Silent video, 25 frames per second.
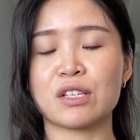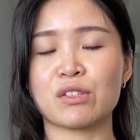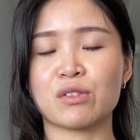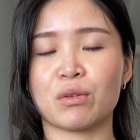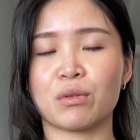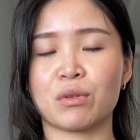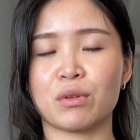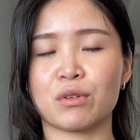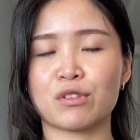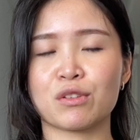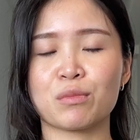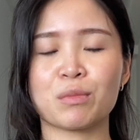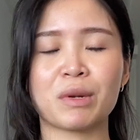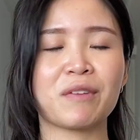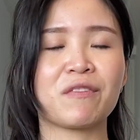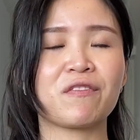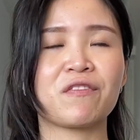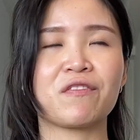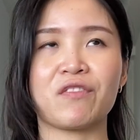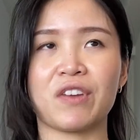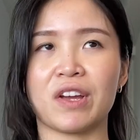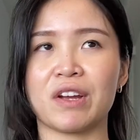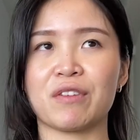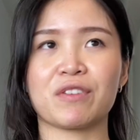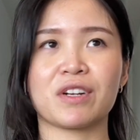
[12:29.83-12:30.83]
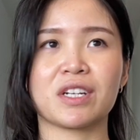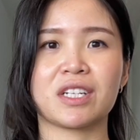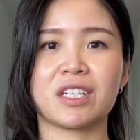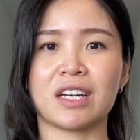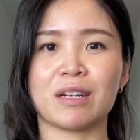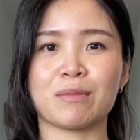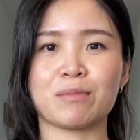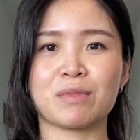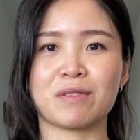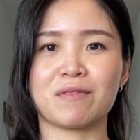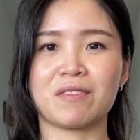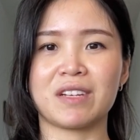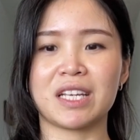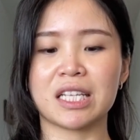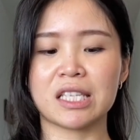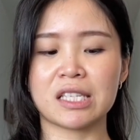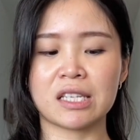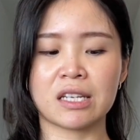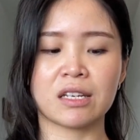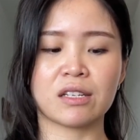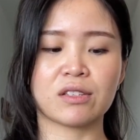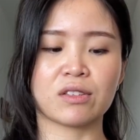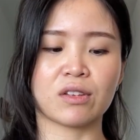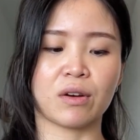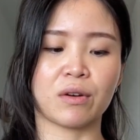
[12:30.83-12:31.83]
So those are my favorite types of
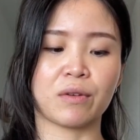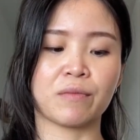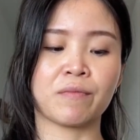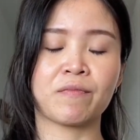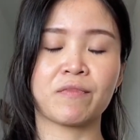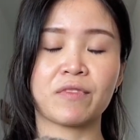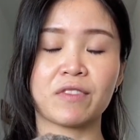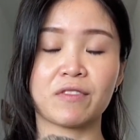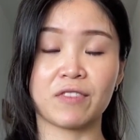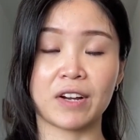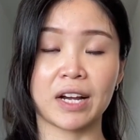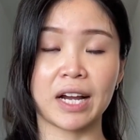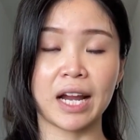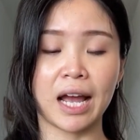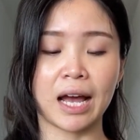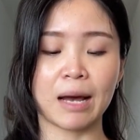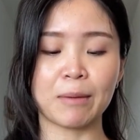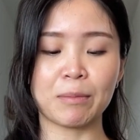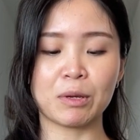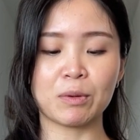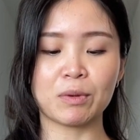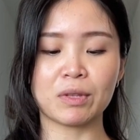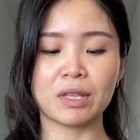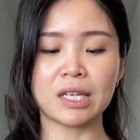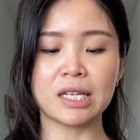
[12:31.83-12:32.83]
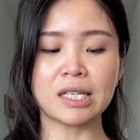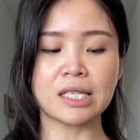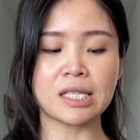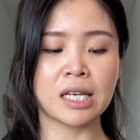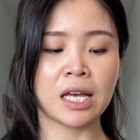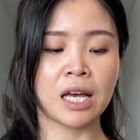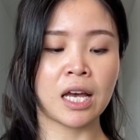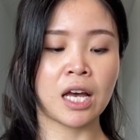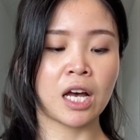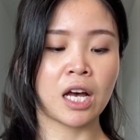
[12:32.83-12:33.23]
knits. So very happy with this.